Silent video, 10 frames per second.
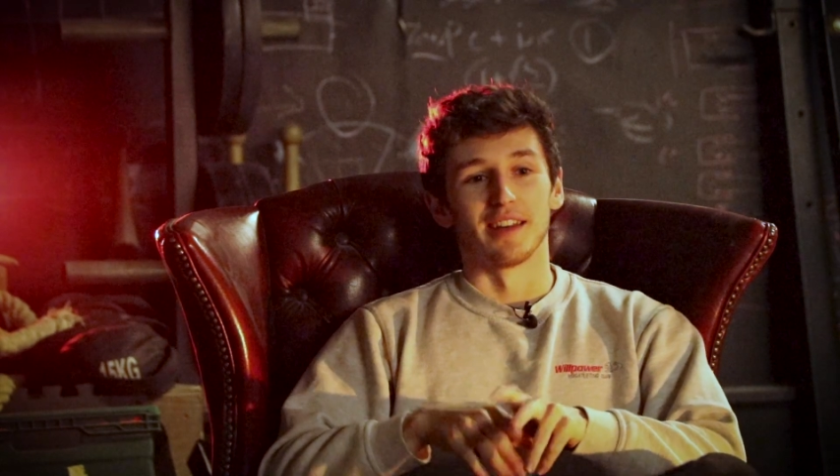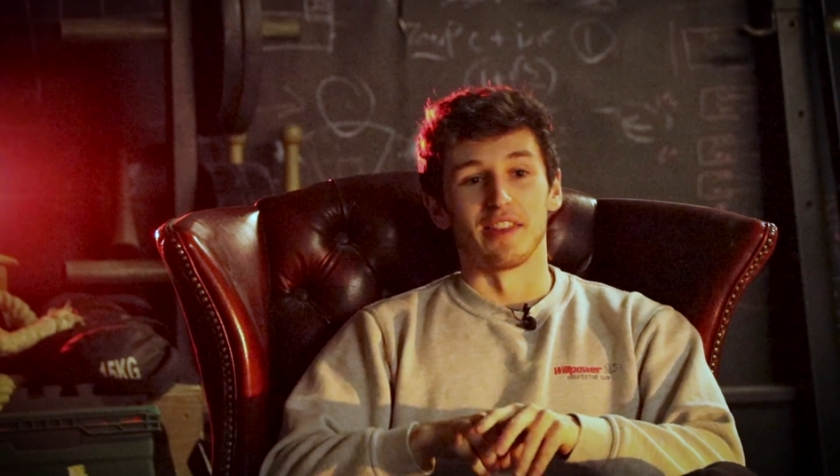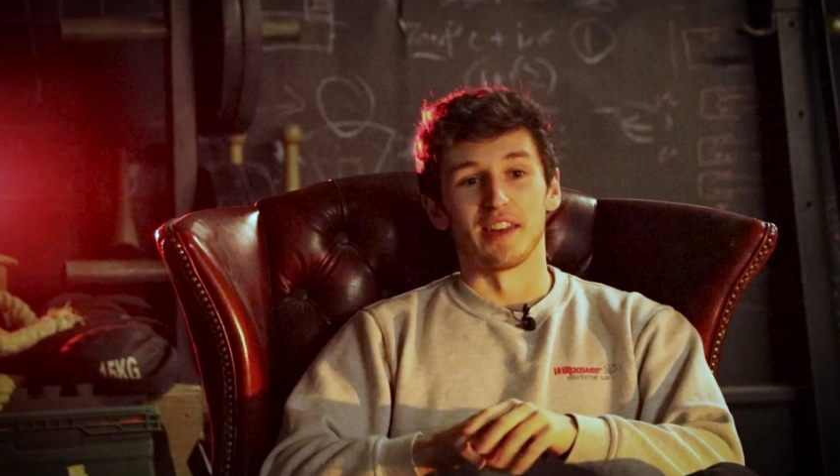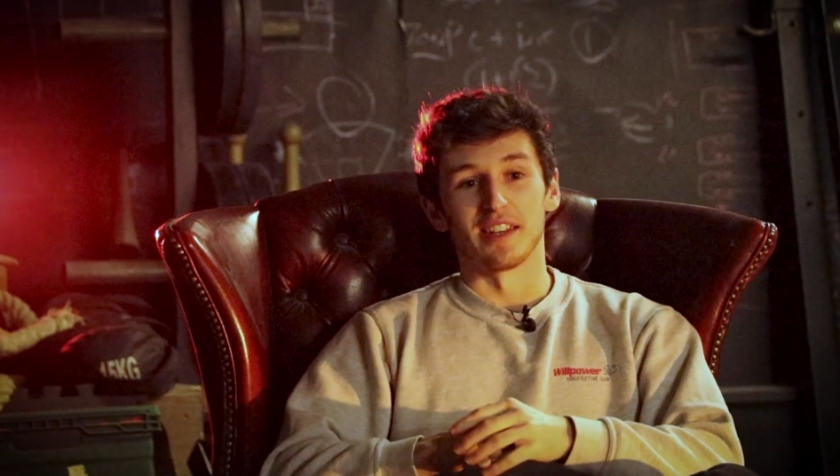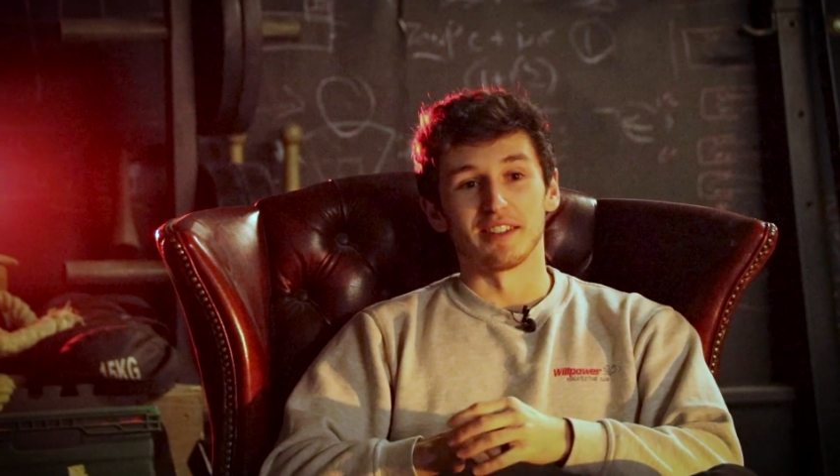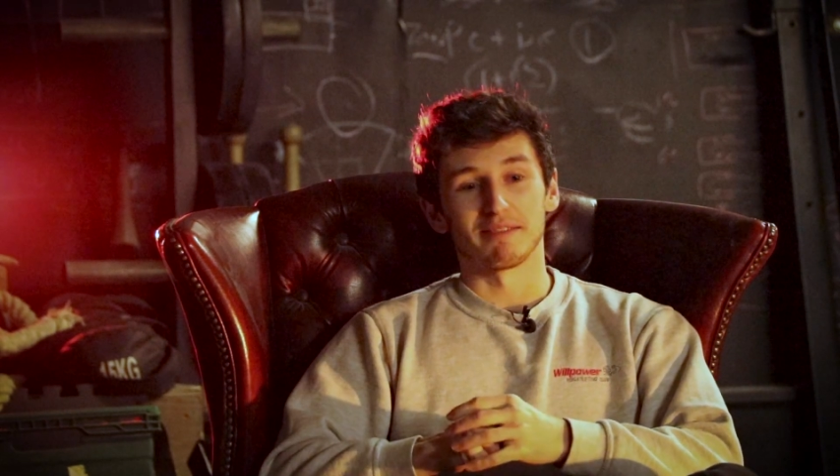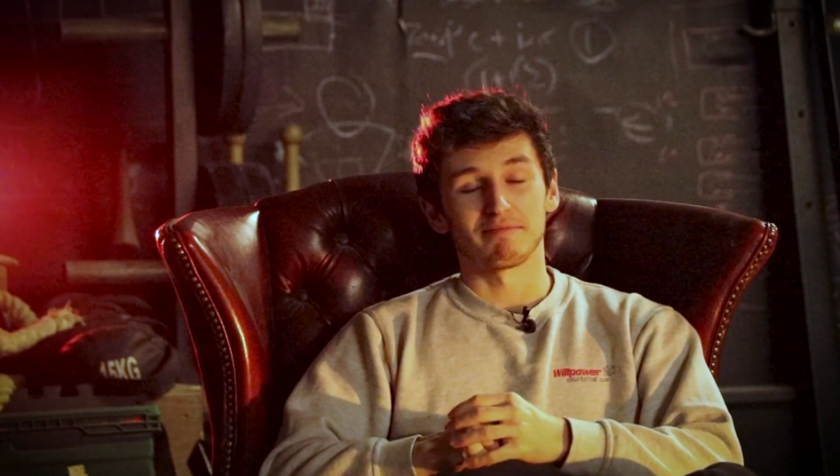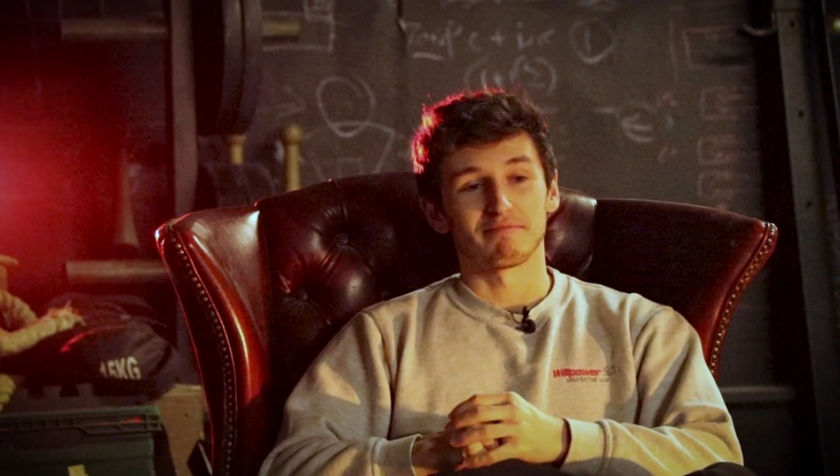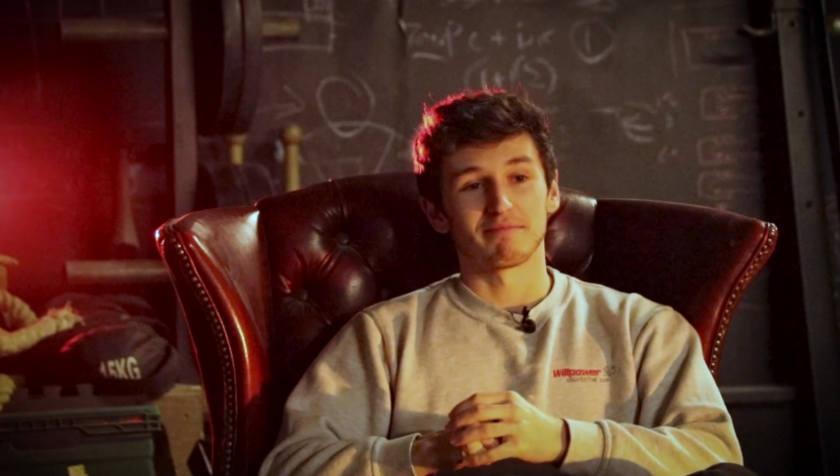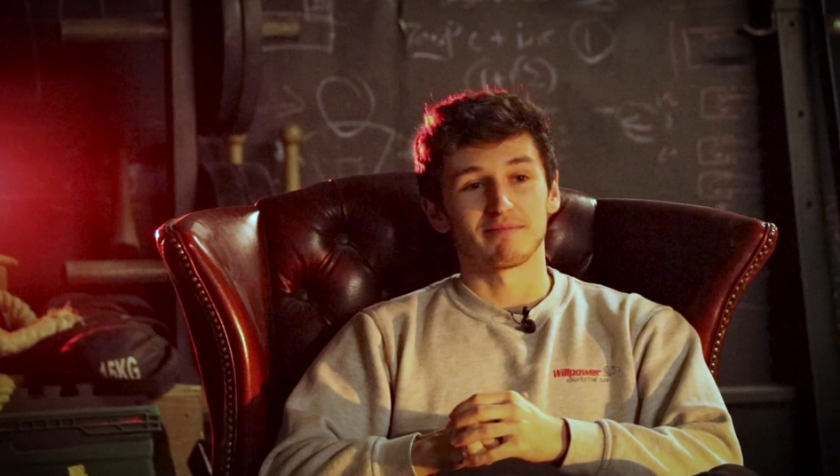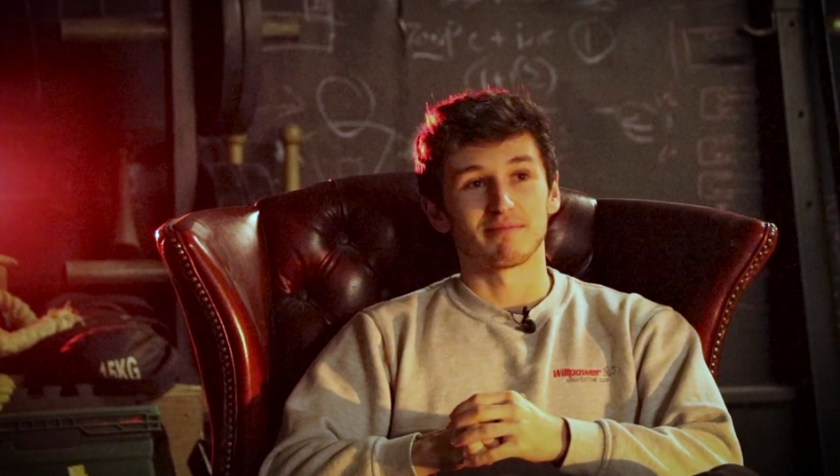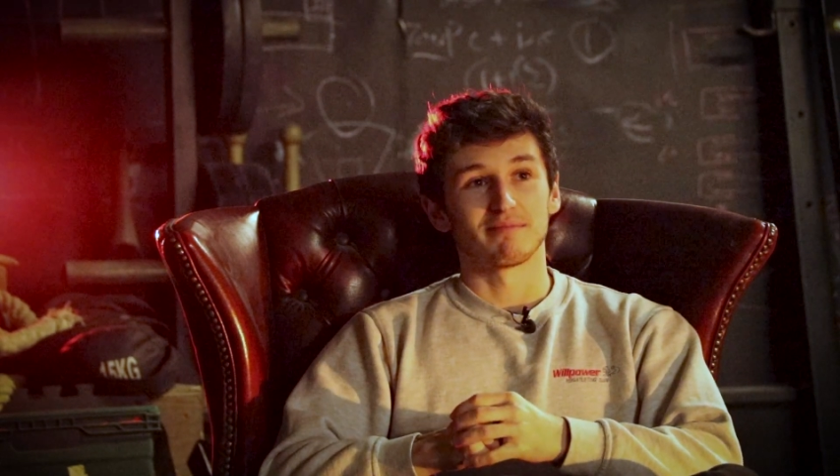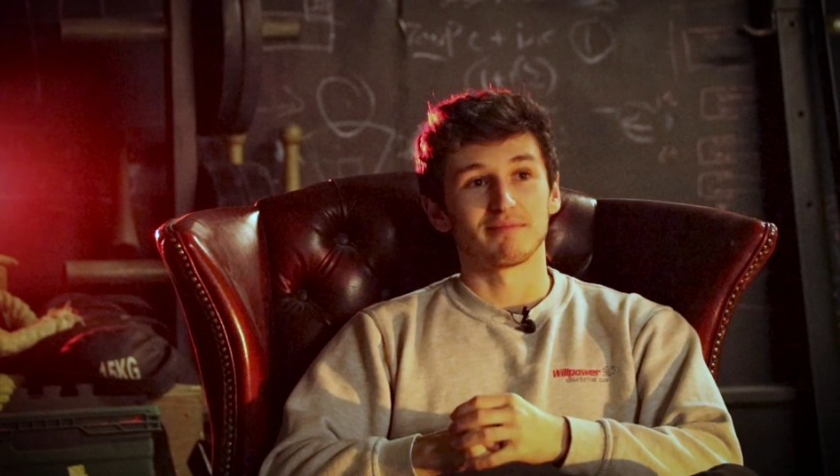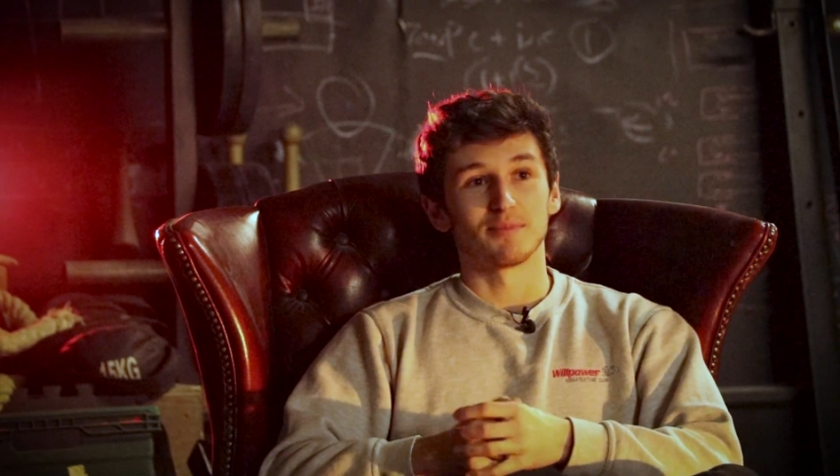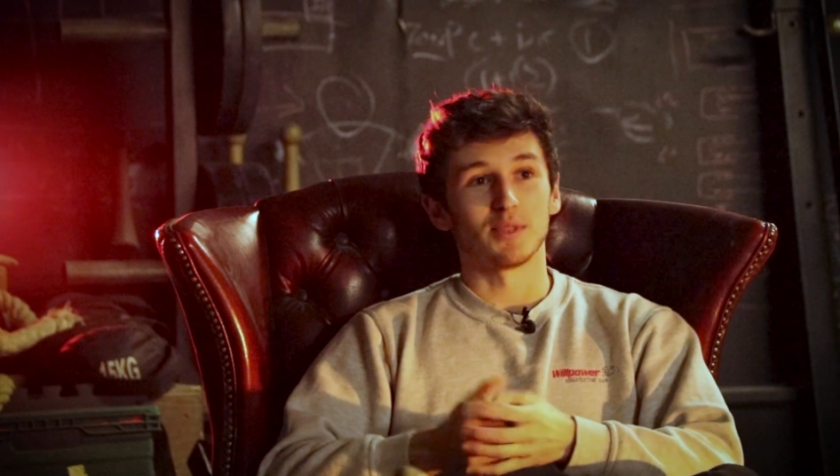And then,
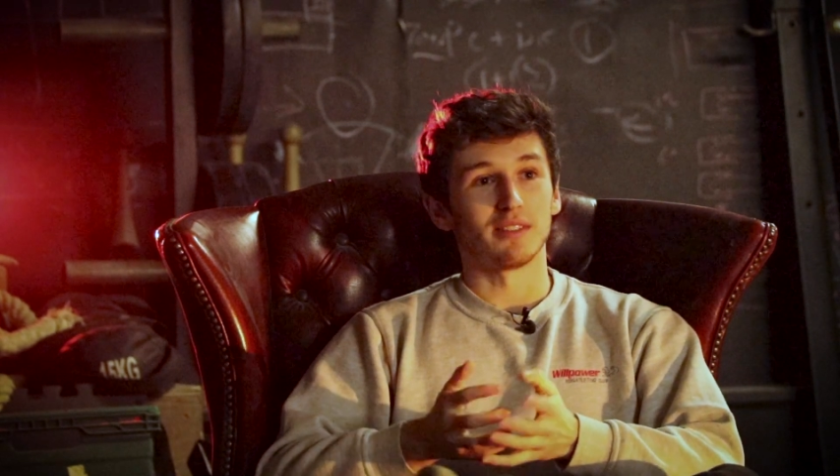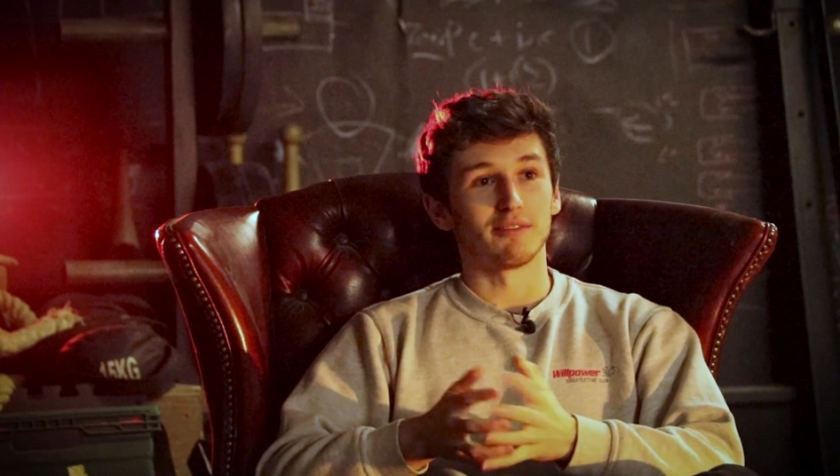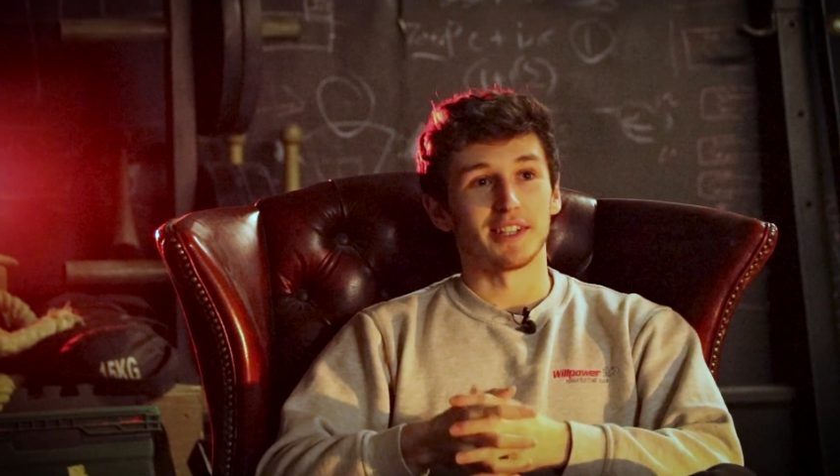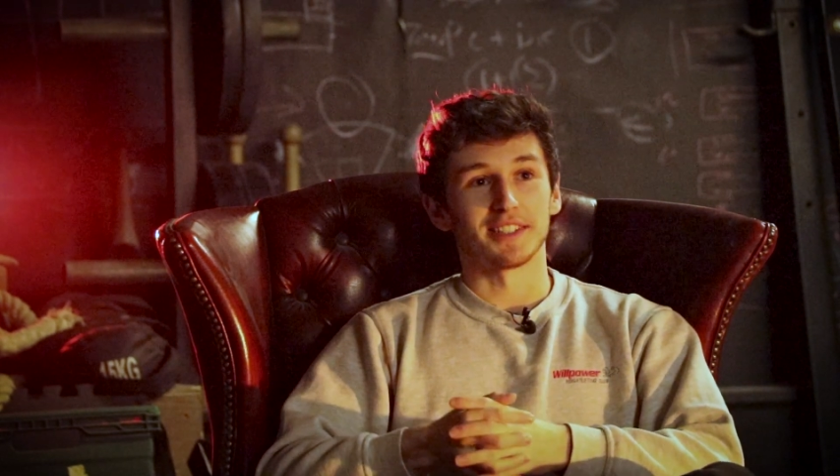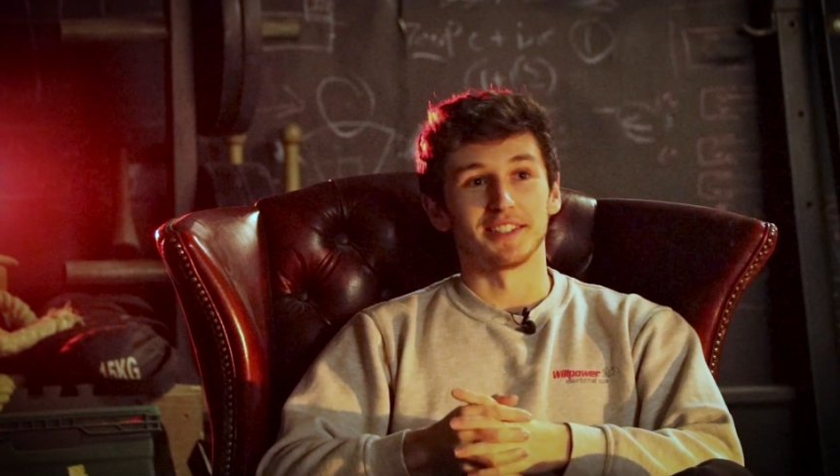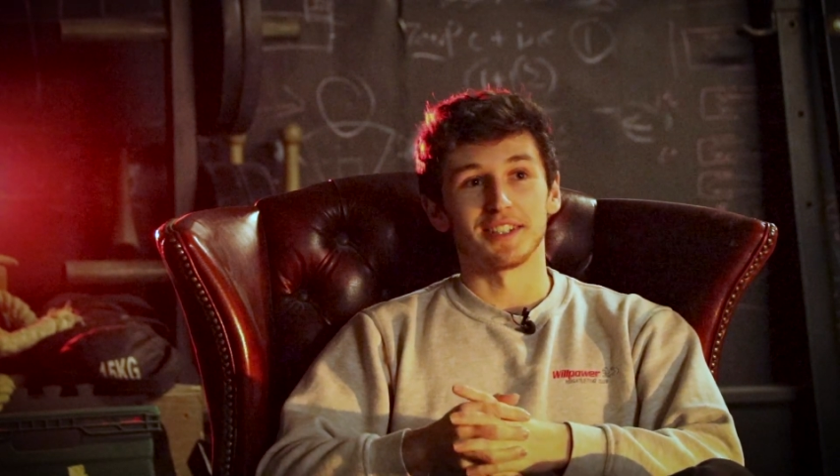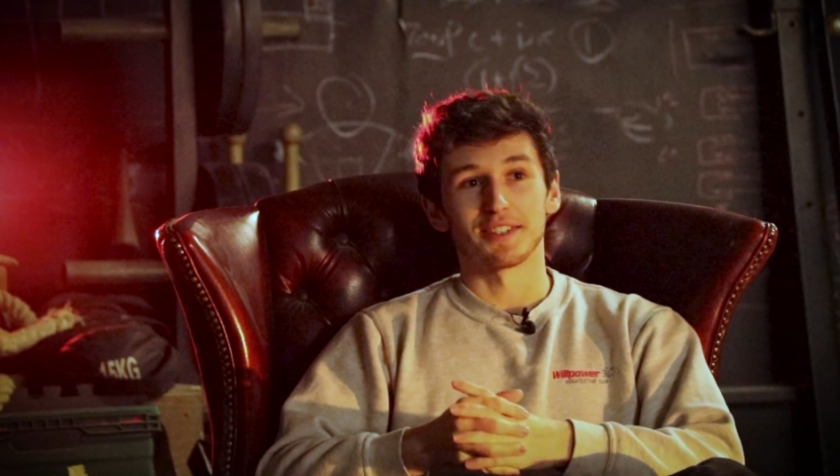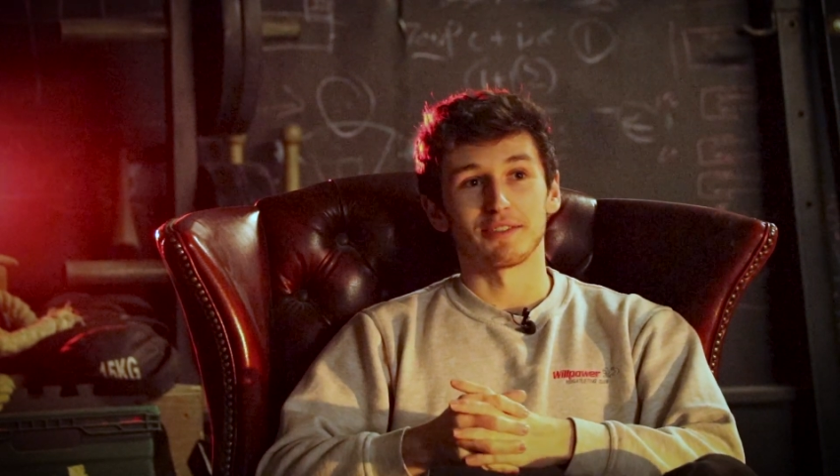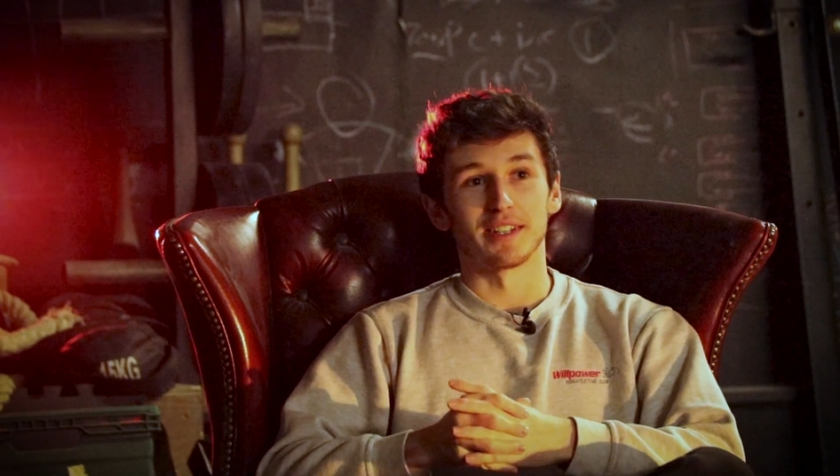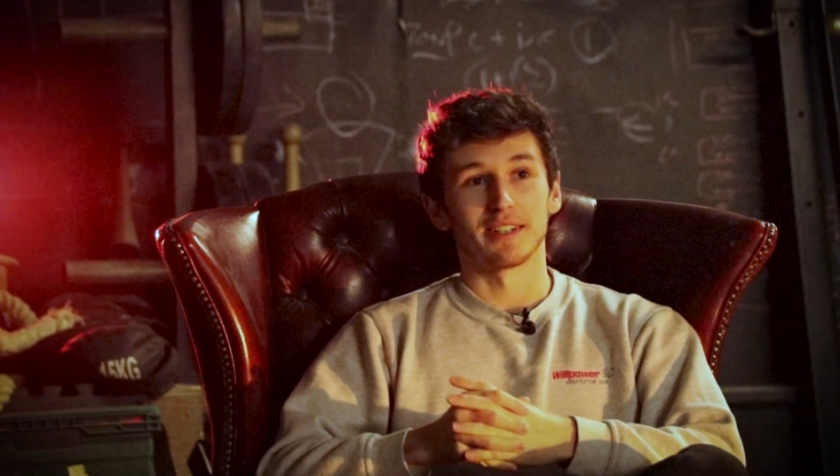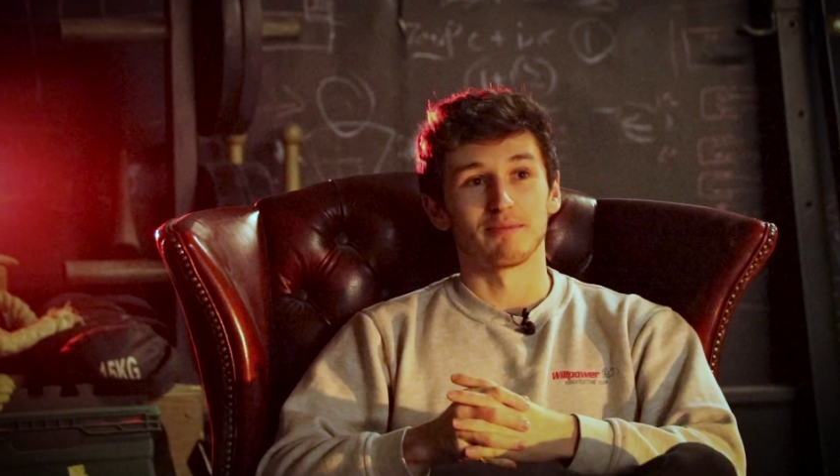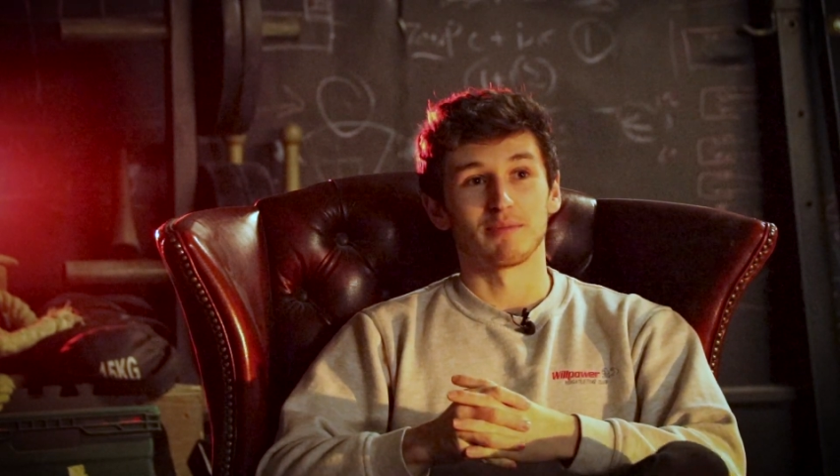well, the rest is history.